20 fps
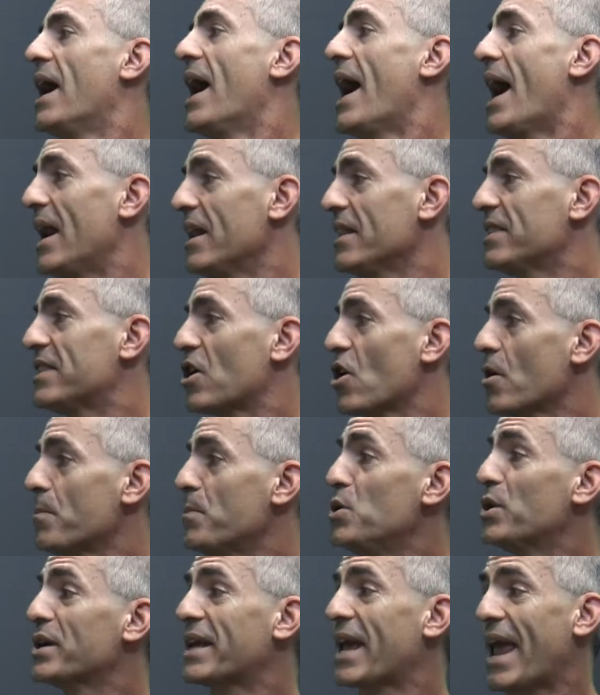had a
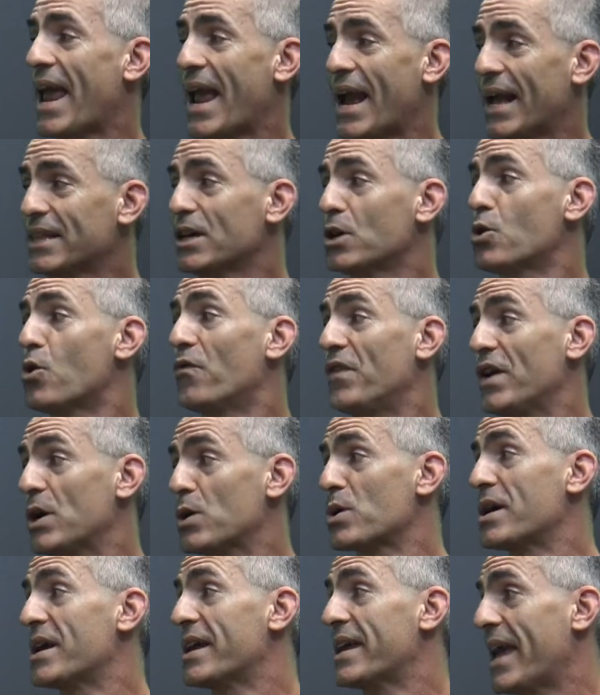therapeutic
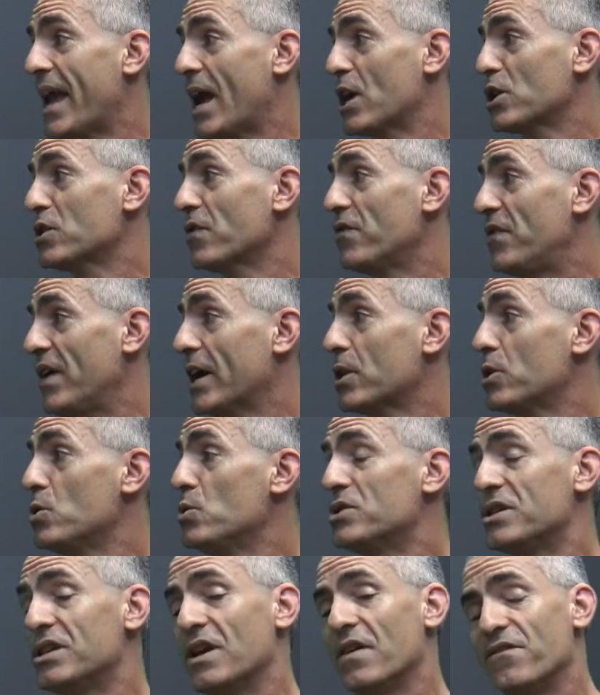anti-ovarian cancer effect
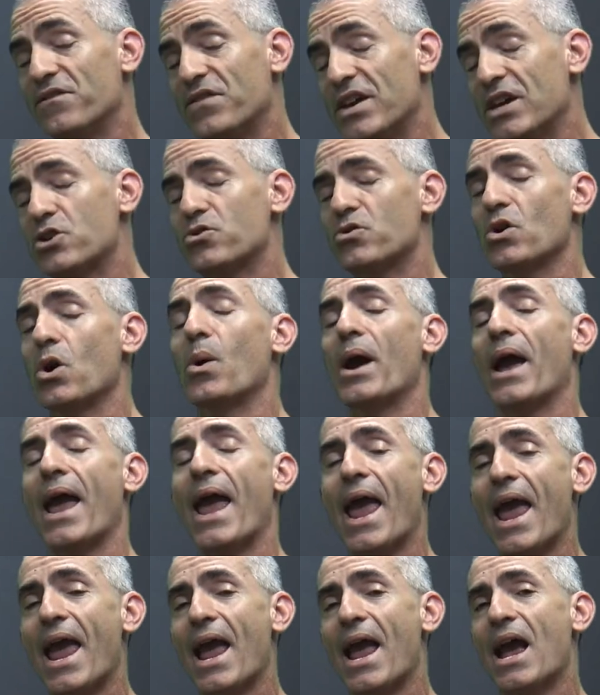using in vitro
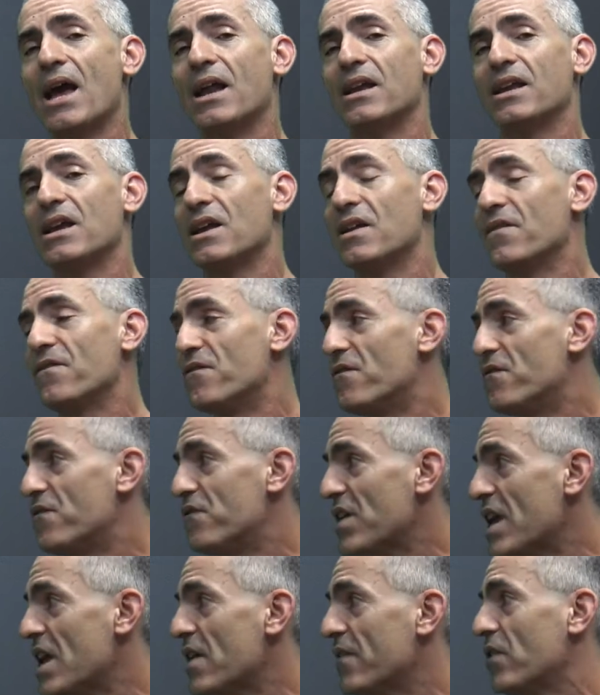and in
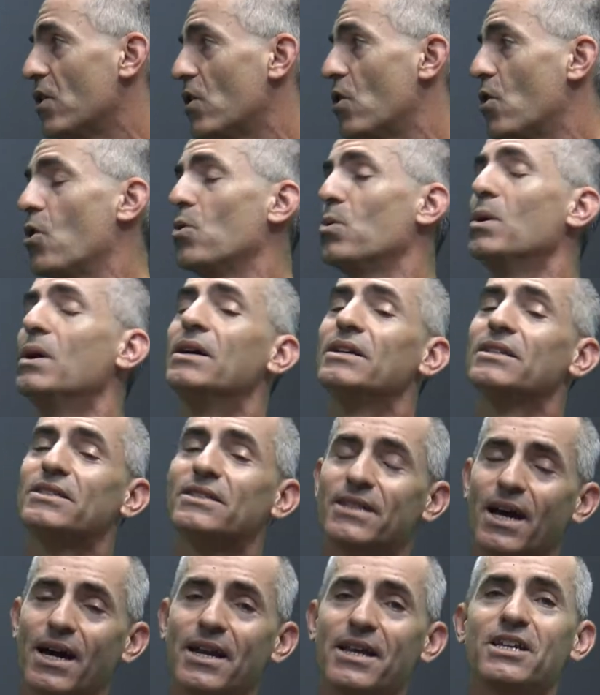vivo
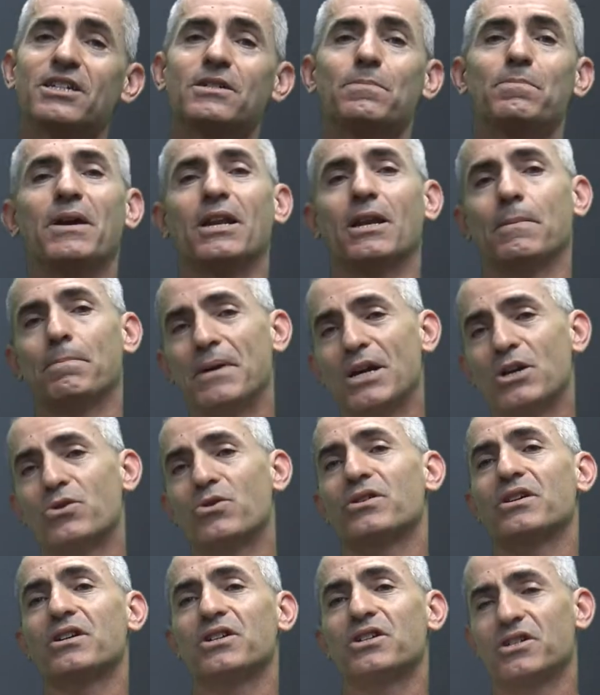studies, meaning
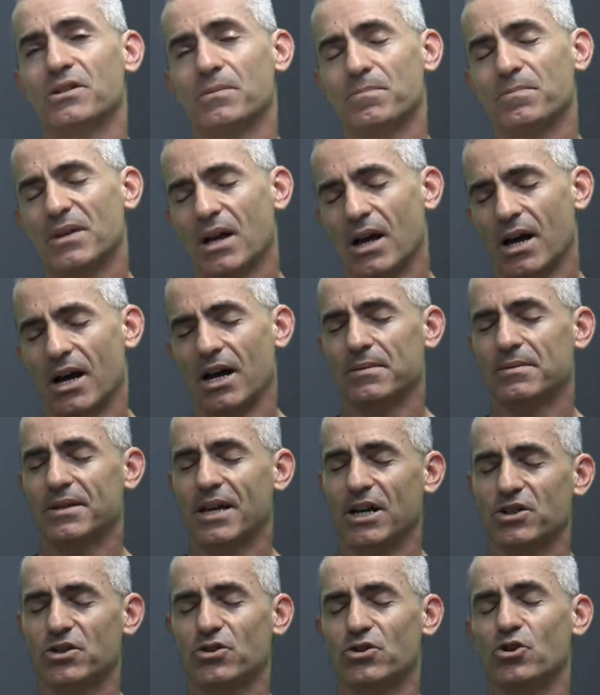petri dish,
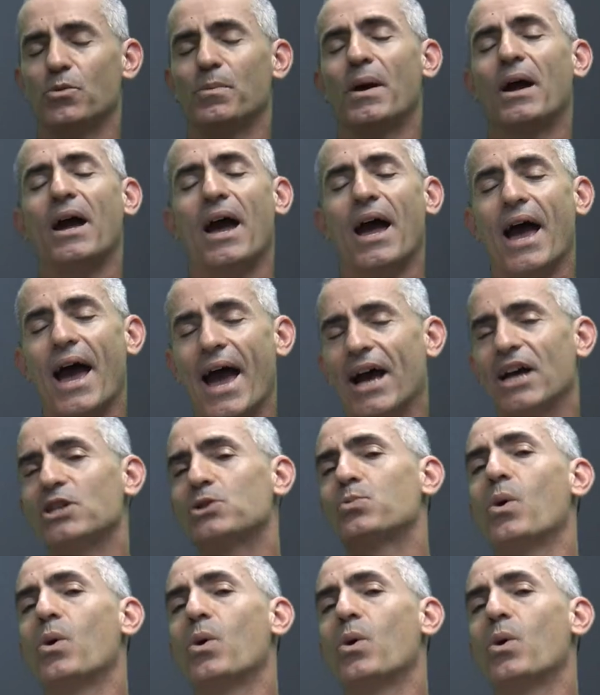test tube, as